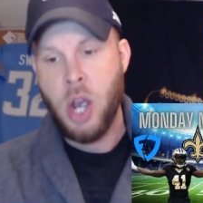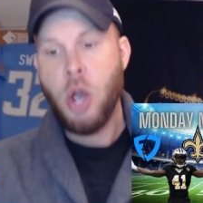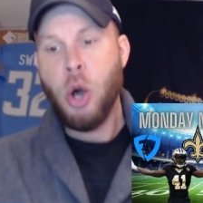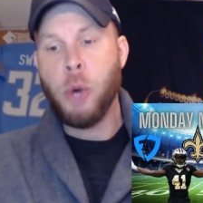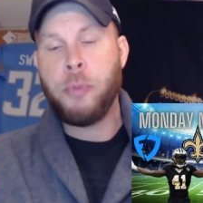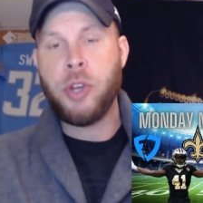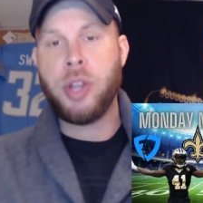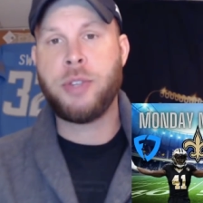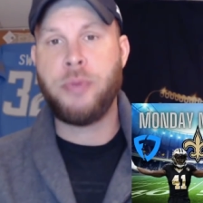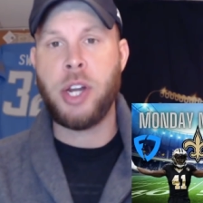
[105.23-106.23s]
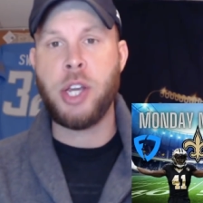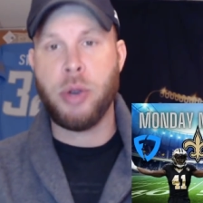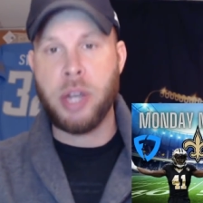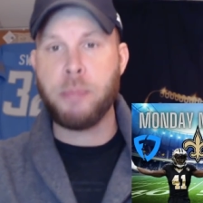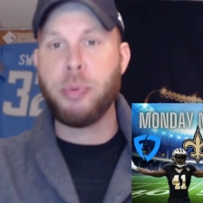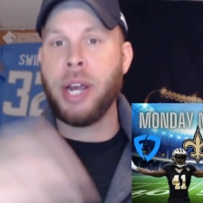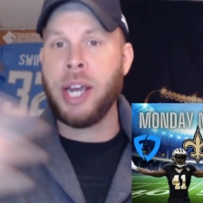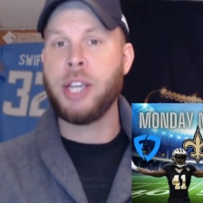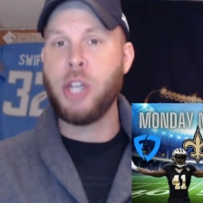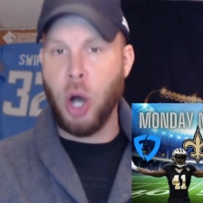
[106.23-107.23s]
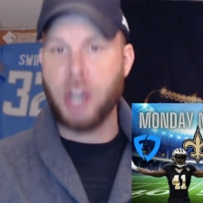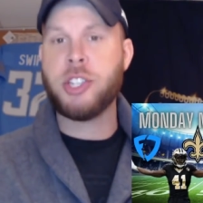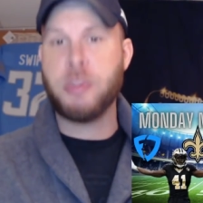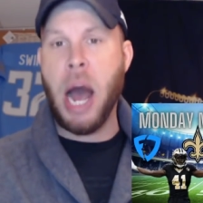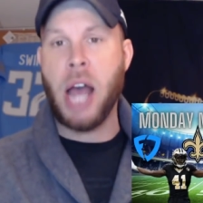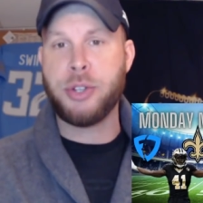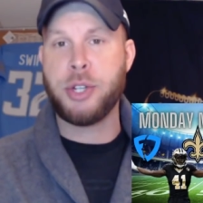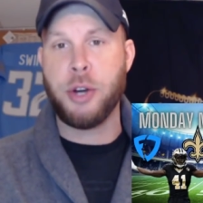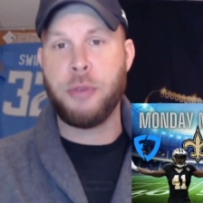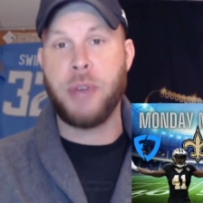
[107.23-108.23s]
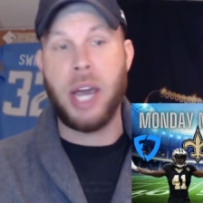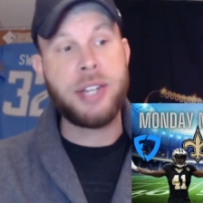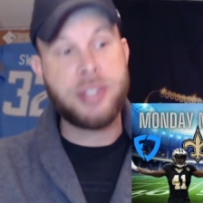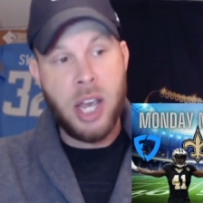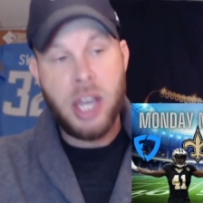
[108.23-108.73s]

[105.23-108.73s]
hopefully this video can bring, you know, a smile to your face,